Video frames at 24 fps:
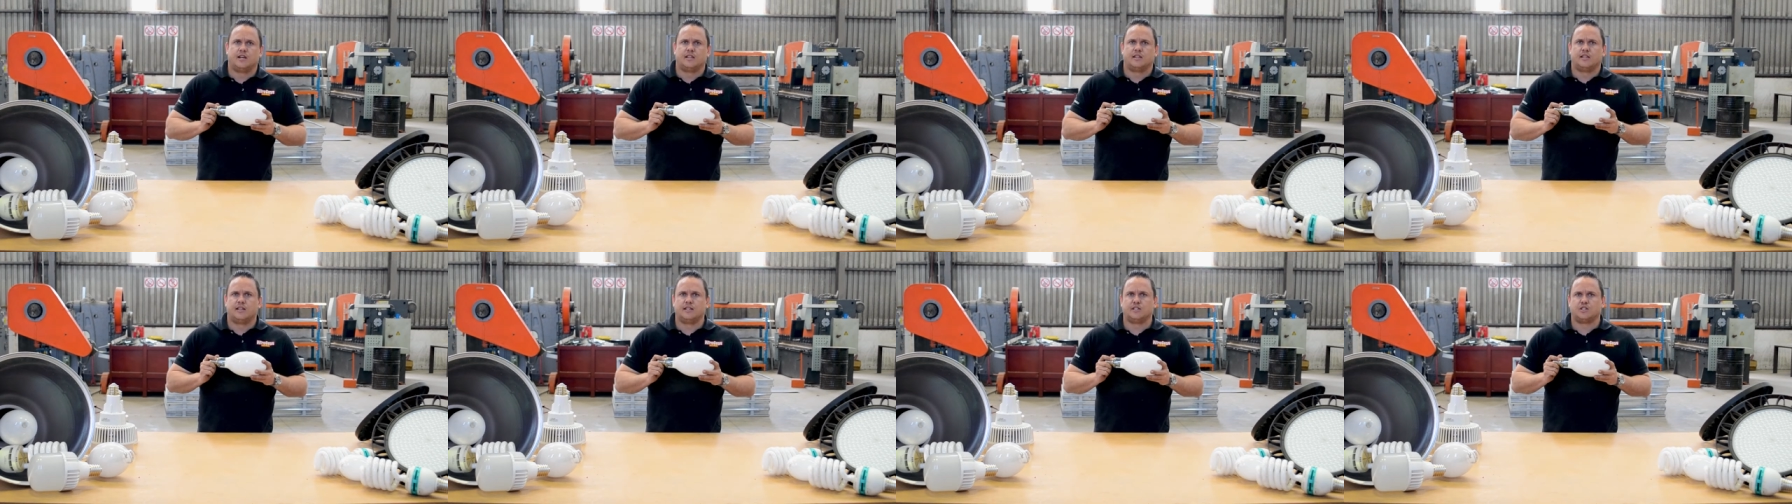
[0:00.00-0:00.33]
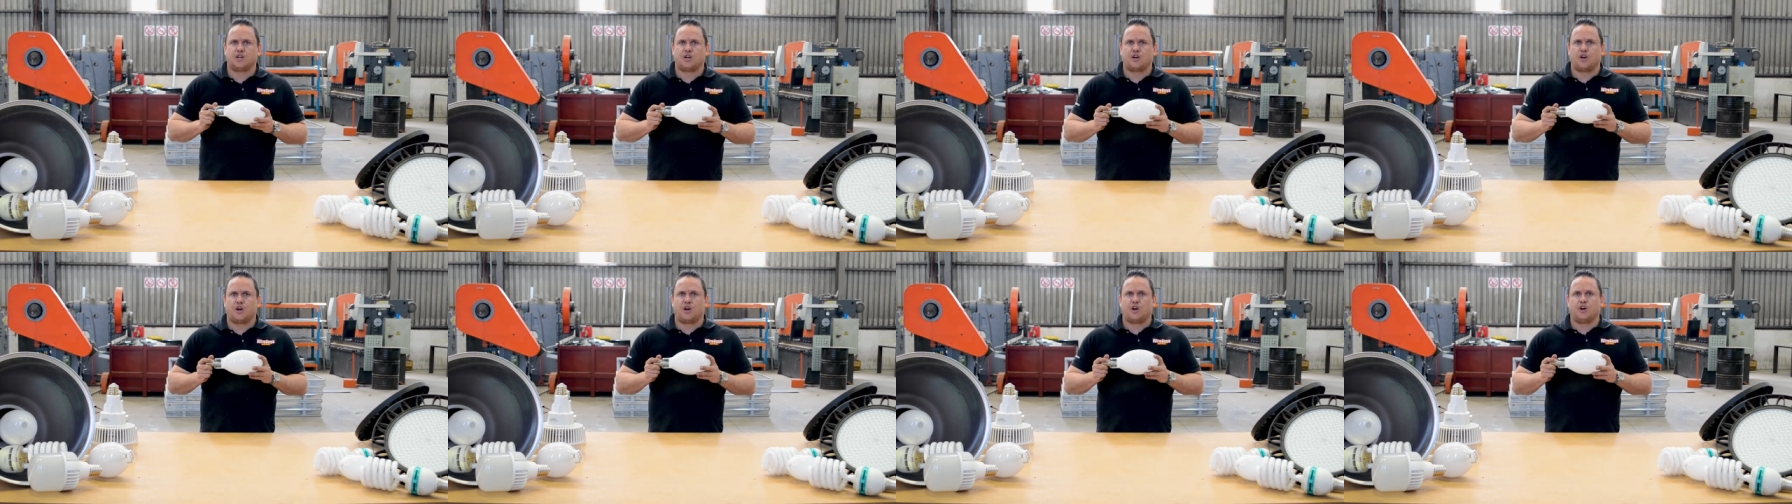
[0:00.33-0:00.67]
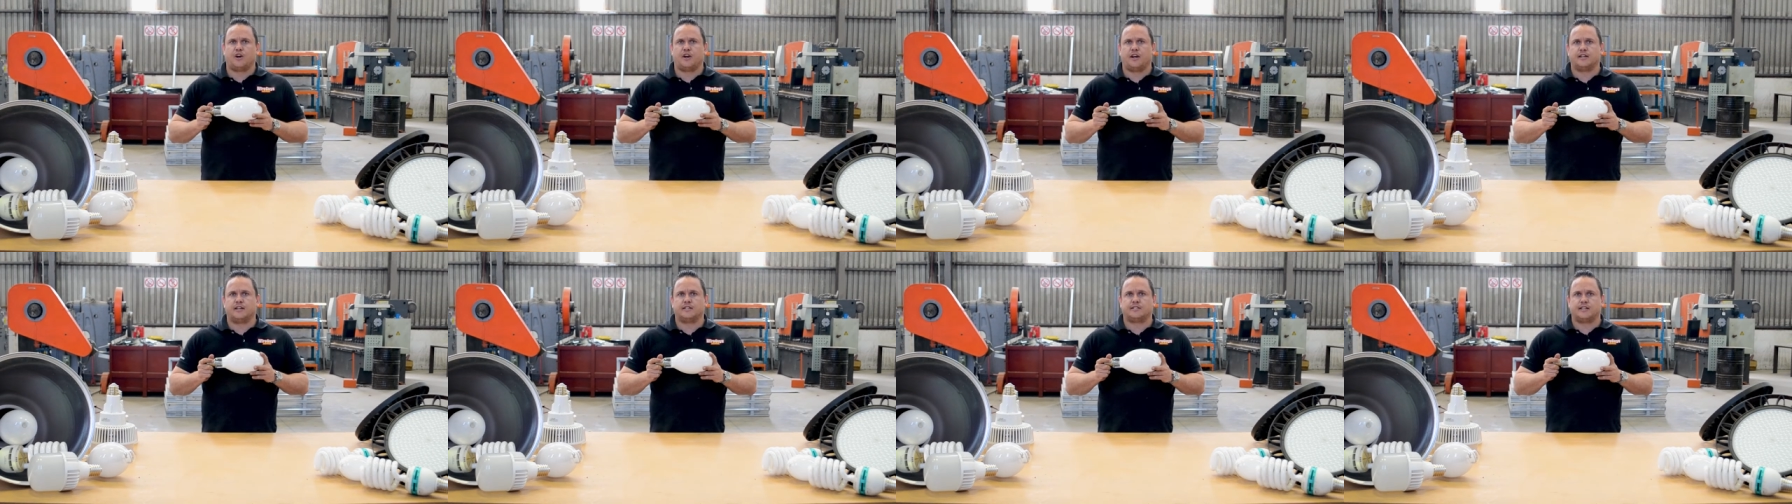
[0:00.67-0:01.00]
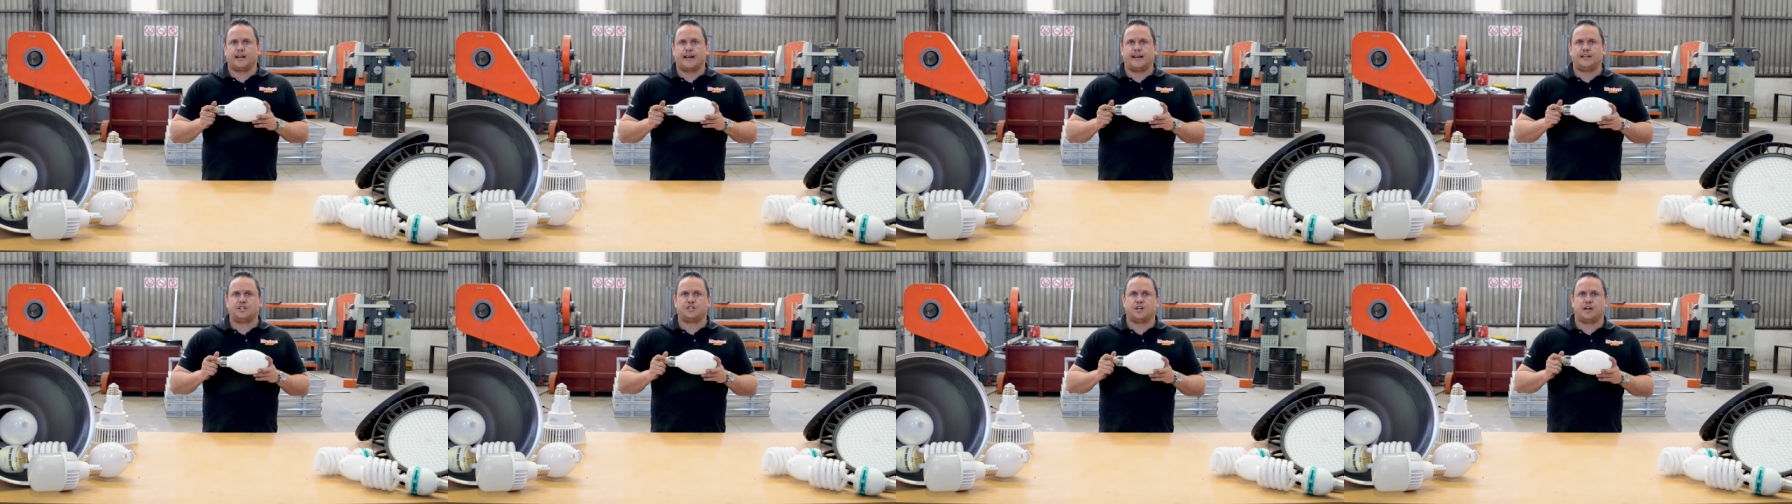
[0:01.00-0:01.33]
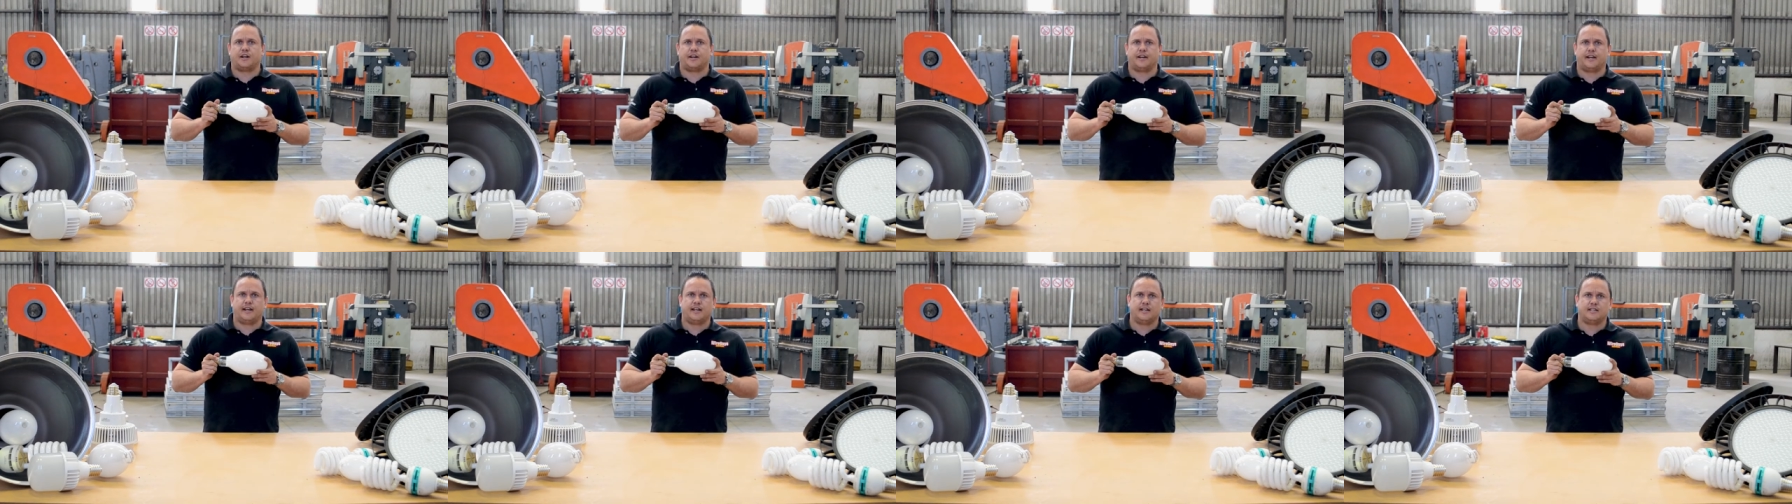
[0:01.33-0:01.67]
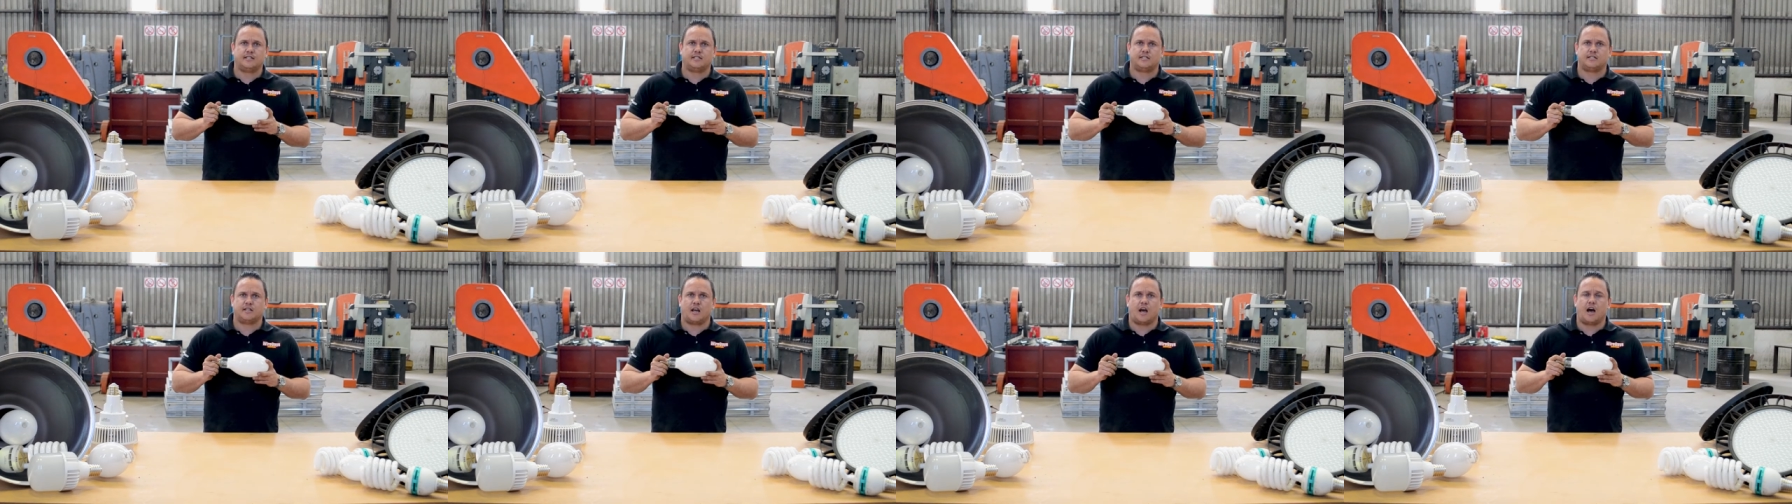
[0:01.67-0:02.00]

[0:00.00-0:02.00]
These are known as HIDs,